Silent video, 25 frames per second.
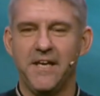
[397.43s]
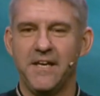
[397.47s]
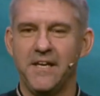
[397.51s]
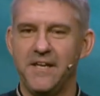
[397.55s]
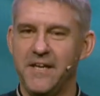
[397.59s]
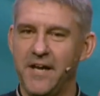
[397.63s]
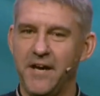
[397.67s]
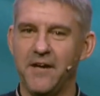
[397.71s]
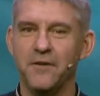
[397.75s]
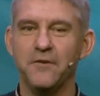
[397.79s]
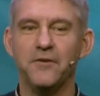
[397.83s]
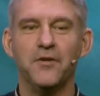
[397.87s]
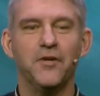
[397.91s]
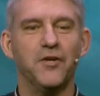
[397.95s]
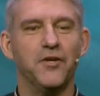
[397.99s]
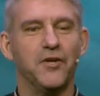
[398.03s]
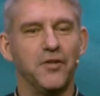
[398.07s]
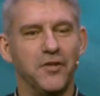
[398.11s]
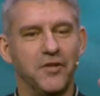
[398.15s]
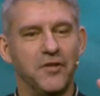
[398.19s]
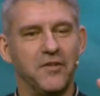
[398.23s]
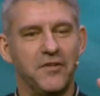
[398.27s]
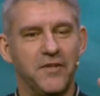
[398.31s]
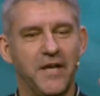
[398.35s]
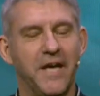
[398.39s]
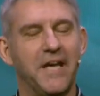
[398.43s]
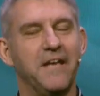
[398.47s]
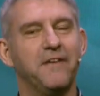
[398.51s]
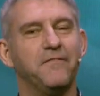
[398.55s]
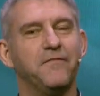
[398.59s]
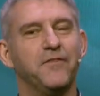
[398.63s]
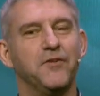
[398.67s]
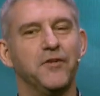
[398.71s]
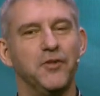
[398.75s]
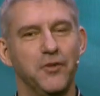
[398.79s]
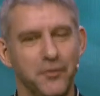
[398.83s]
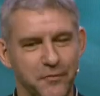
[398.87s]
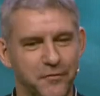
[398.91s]
No,
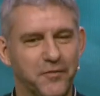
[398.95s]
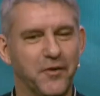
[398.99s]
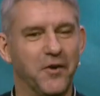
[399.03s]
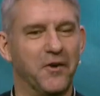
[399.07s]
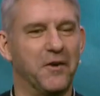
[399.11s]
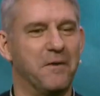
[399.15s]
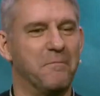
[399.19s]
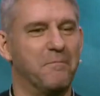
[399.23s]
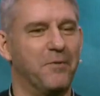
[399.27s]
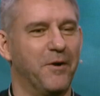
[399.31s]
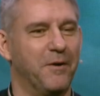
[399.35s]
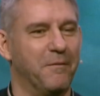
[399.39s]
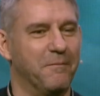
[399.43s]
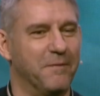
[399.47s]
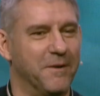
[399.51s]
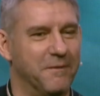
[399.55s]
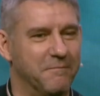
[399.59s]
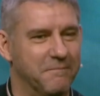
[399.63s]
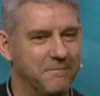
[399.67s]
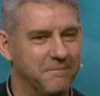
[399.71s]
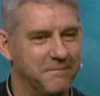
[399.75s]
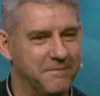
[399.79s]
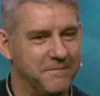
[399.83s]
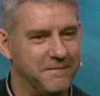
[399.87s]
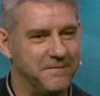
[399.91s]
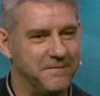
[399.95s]
Dave, you've got a problem.